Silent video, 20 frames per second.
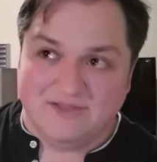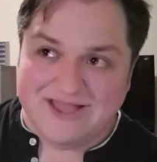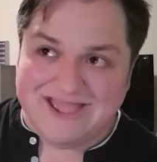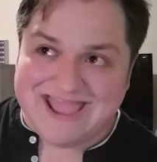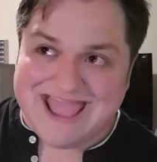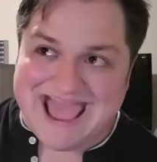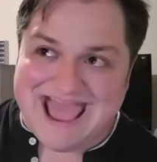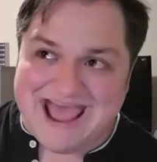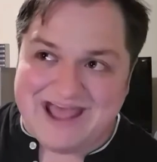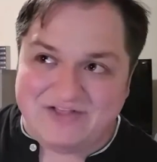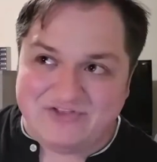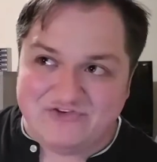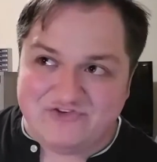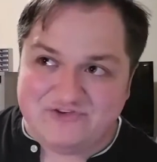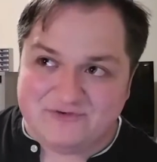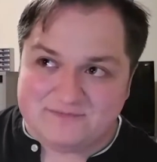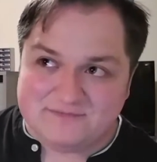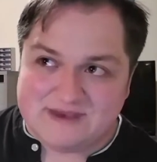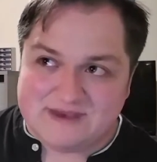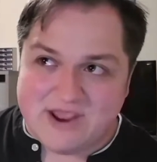had
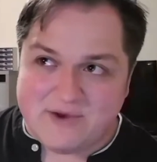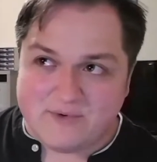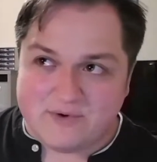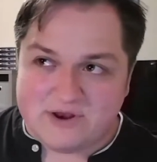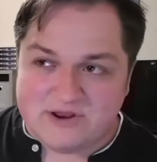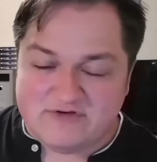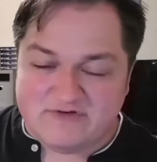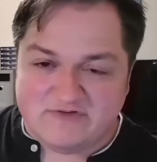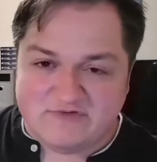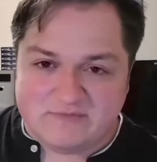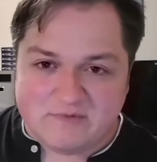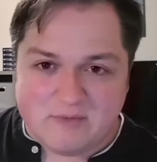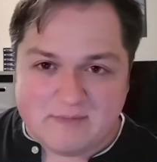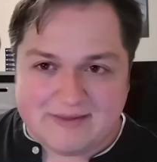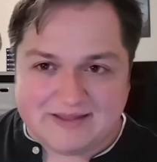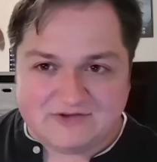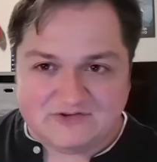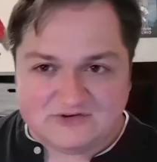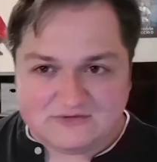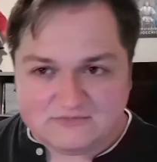some narrative
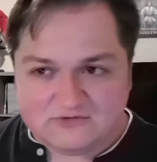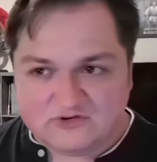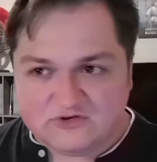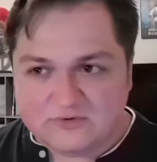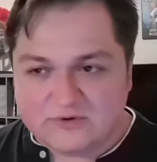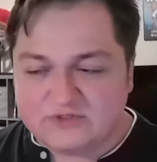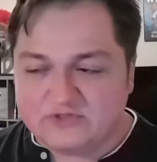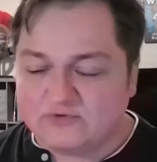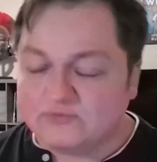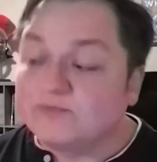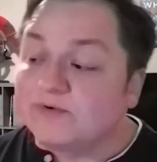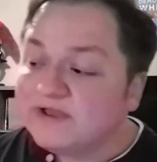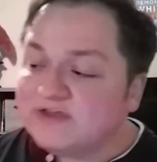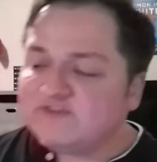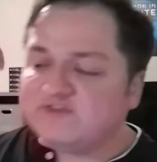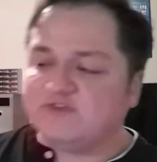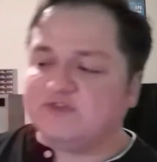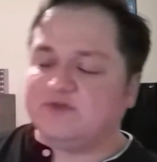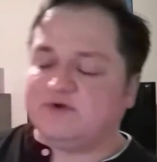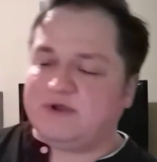momentum to it. The
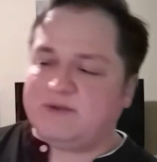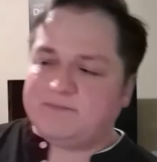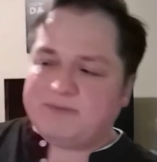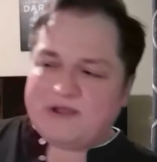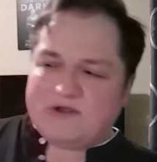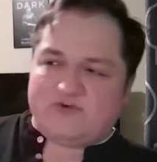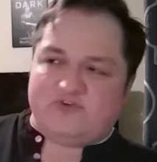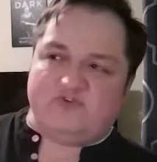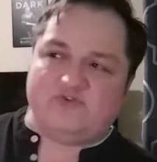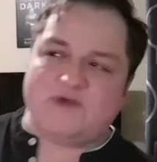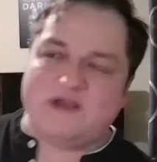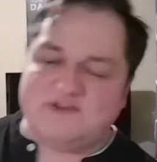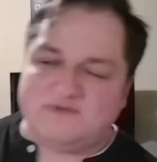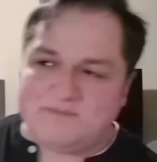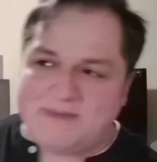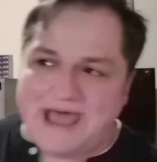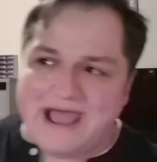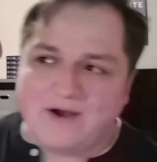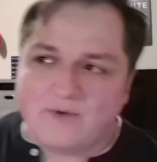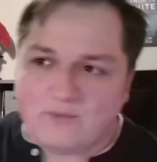reason the Empire Strikes
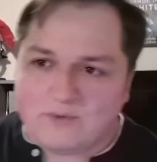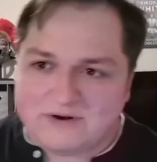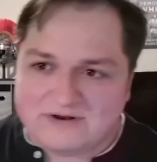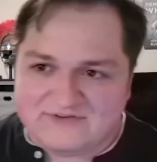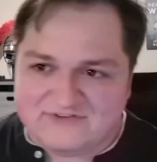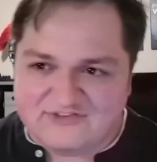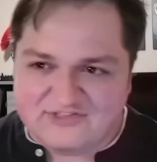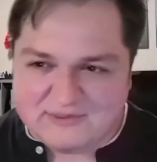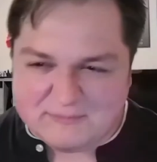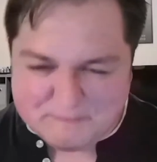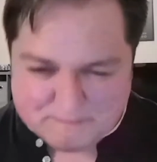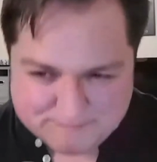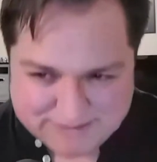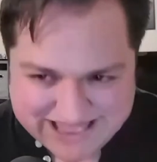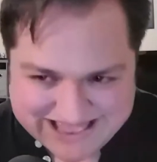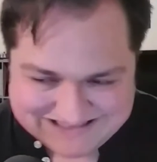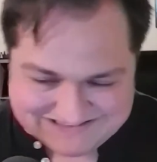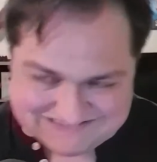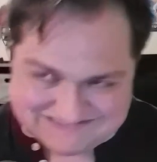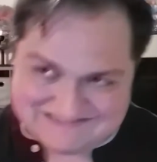Back one is the
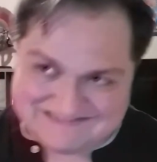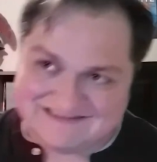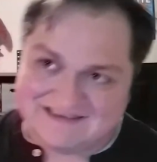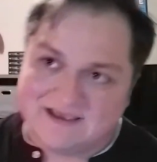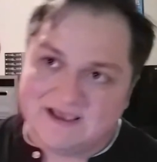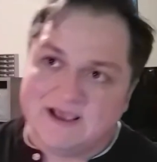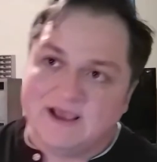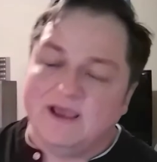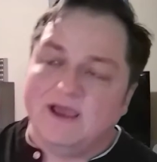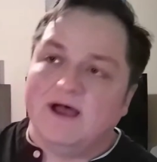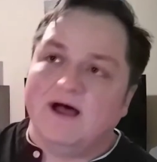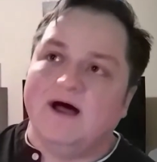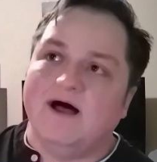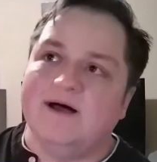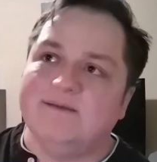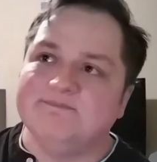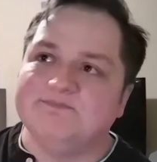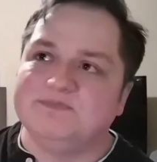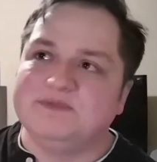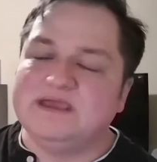best
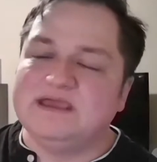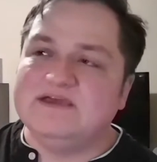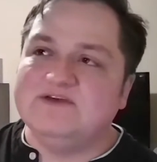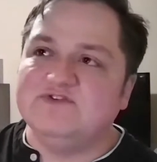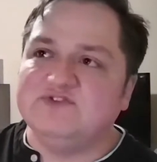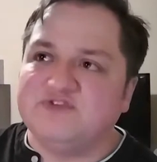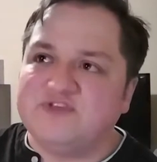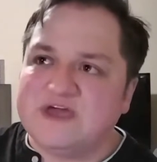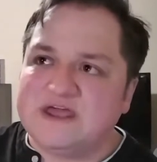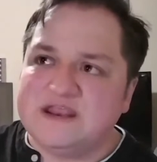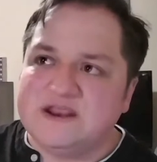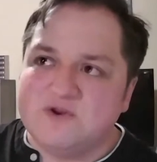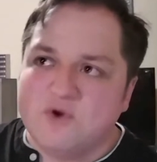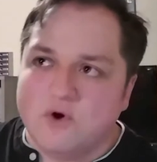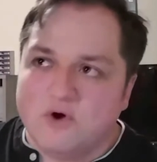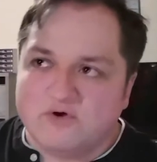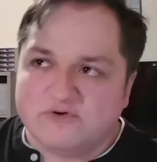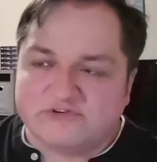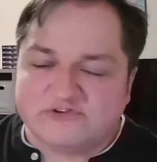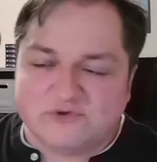is that it
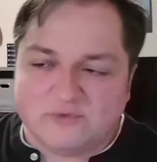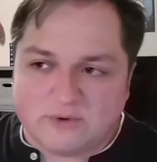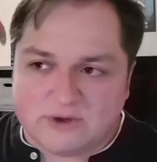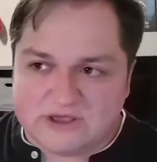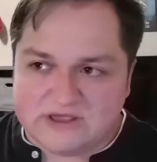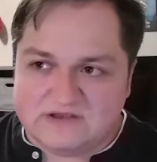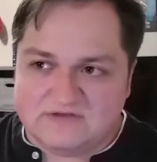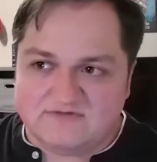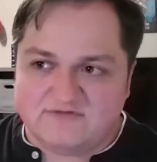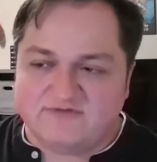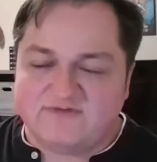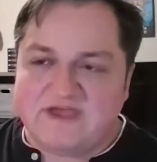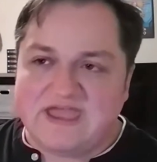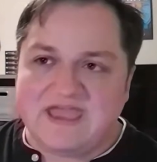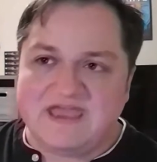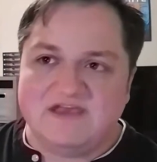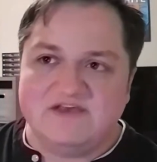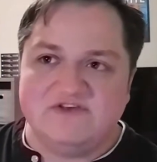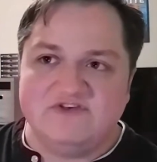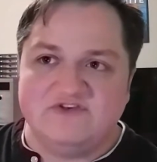also
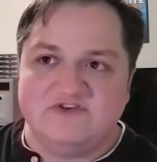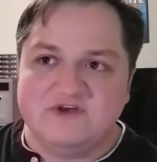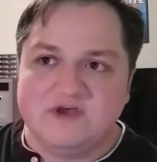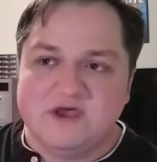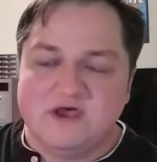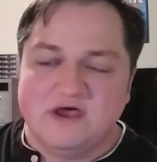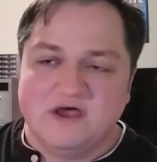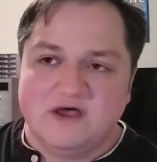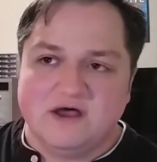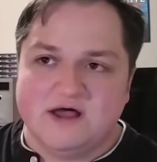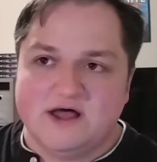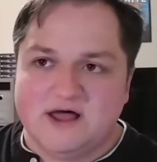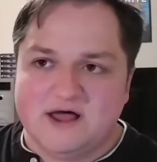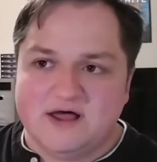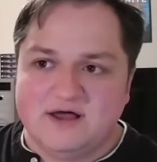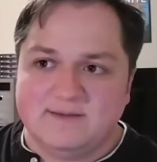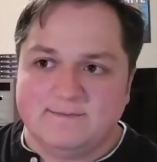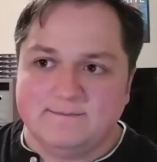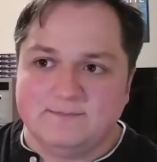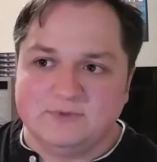conveys
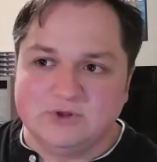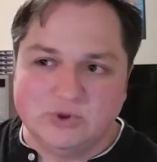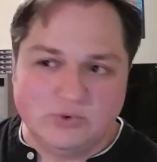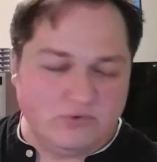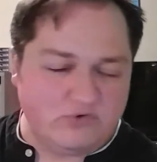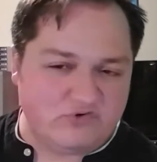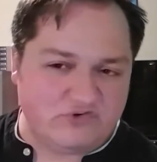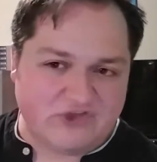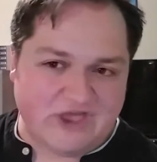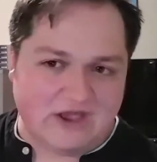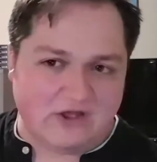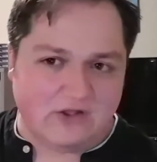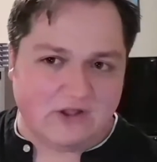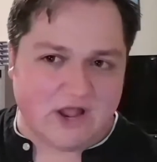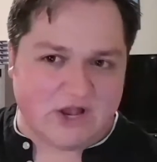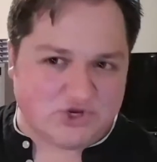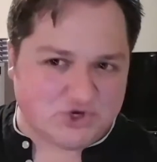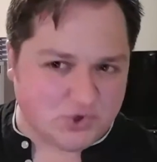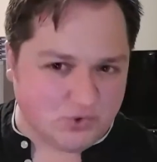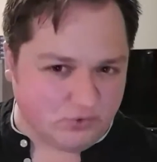Luke's
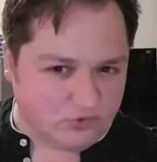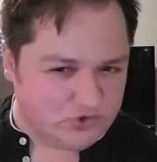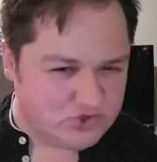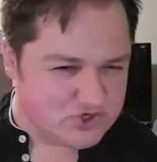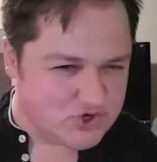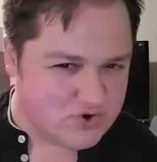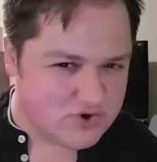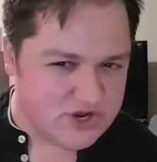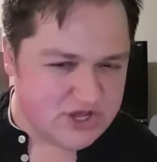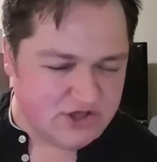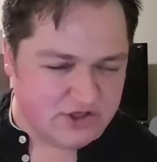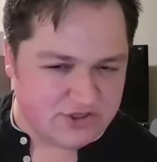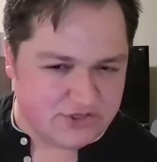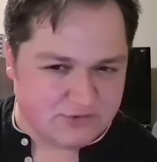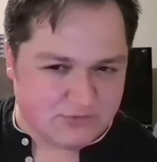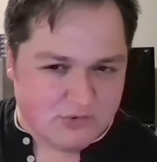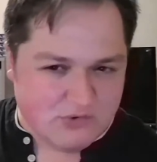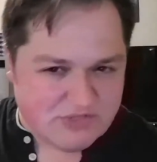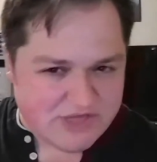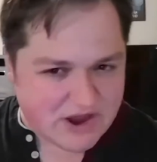psychological journey
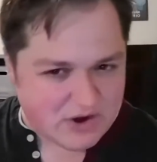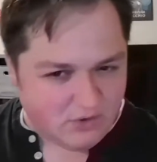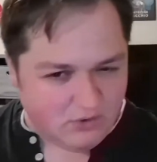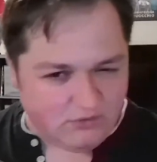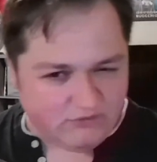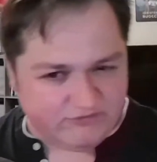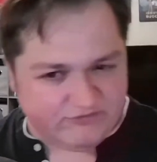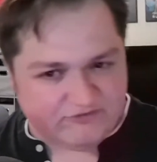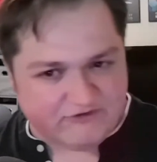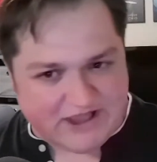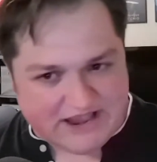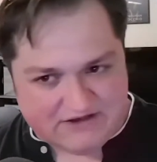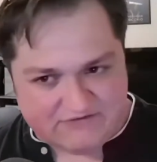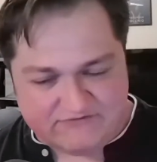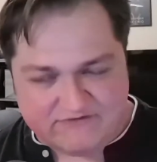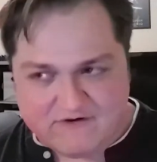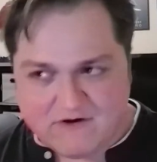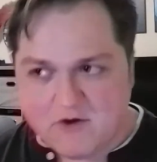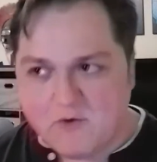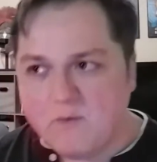through that whole
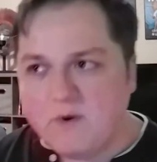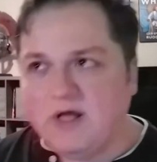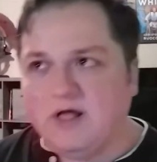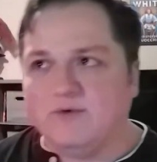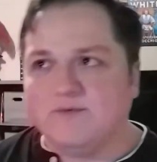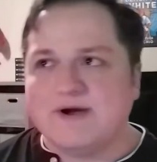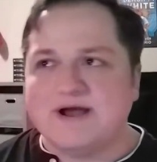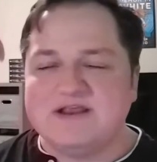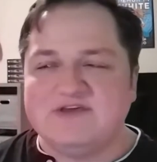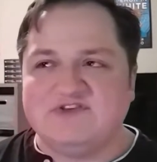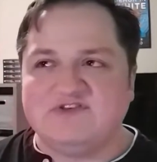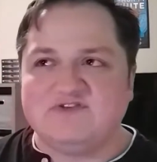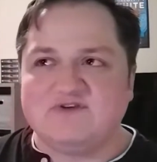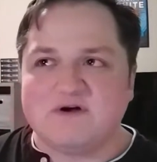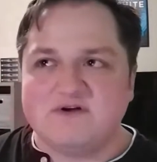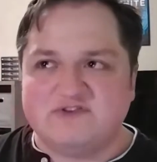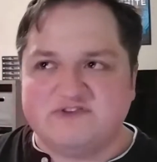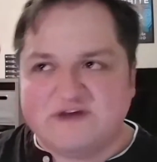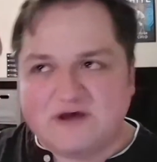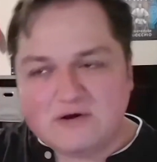fight very well, right? He
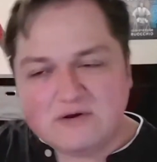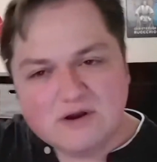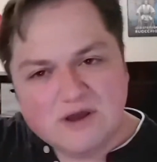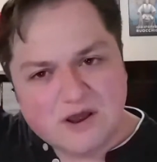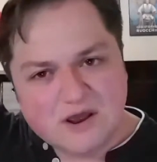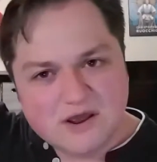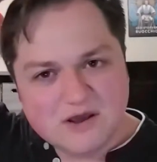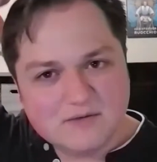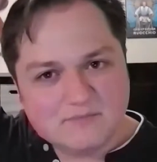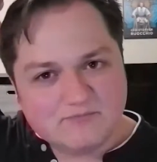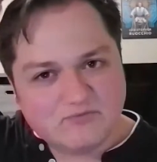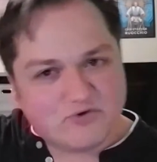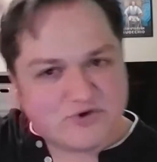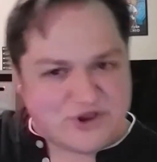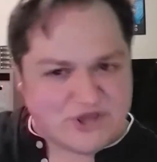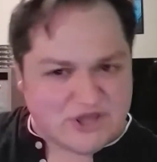starts out pretty